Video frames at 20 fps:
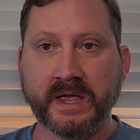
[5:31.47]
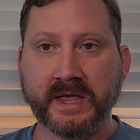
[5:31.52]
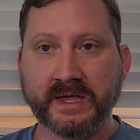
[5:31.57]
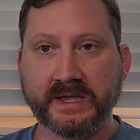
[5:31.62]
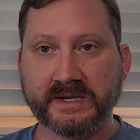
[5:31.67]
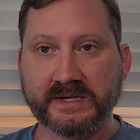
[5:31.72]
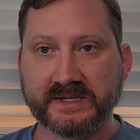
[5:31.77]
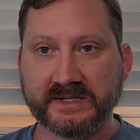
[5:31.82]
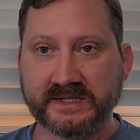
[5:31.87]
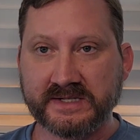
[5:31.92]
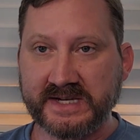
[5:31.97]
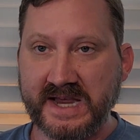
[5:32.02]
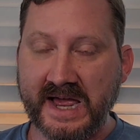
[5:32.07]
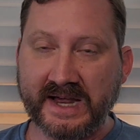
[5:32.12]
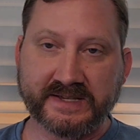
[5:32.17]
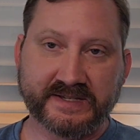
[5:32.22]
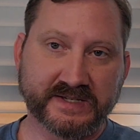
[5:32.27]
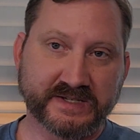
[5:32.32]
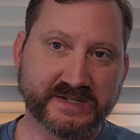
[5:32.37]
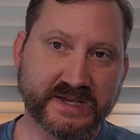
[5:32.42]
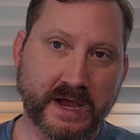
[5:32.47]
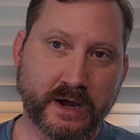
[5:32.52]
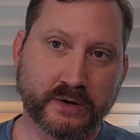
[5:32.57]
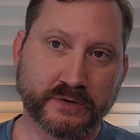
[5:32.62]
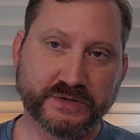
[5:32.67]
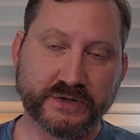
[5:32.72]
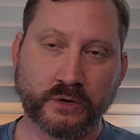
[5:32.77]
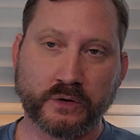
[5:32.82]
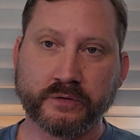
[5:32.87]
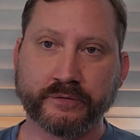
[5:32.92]
In Texas,
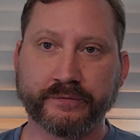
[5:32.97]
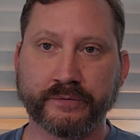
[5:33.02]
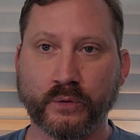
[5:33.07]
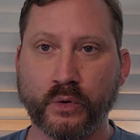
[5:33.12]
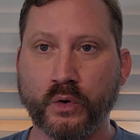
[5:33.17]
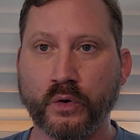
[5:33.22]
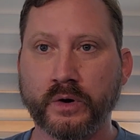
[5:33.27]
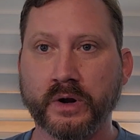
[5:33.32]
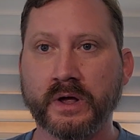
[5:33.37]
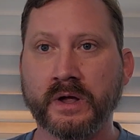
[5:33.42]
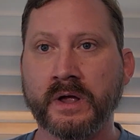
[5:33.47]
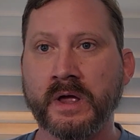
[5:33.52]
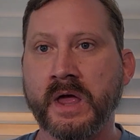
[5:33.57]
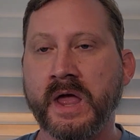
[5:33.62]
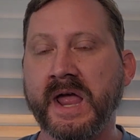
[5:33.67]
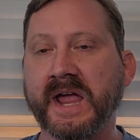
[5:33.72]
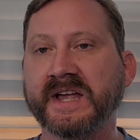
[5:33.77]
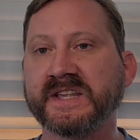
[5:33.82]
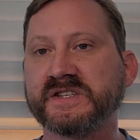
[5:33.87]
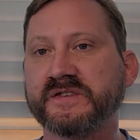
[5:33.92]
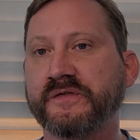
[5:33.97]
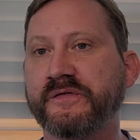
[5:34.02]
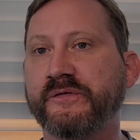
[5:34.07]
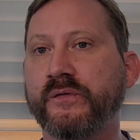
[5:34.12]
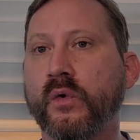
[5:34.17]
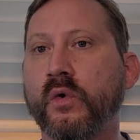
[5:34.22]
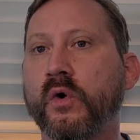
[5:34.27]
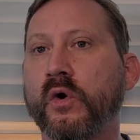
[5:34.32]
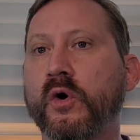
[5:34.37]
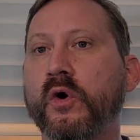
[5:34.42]
Arizona, Florida, it's
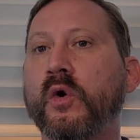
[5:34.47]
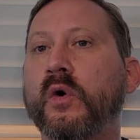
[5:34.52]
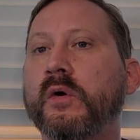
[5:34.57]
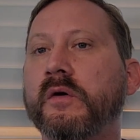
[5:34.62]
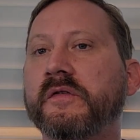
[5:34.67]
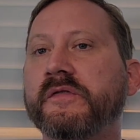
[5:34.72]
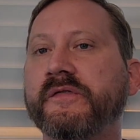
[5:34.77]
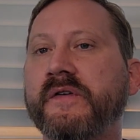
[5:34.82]
4 or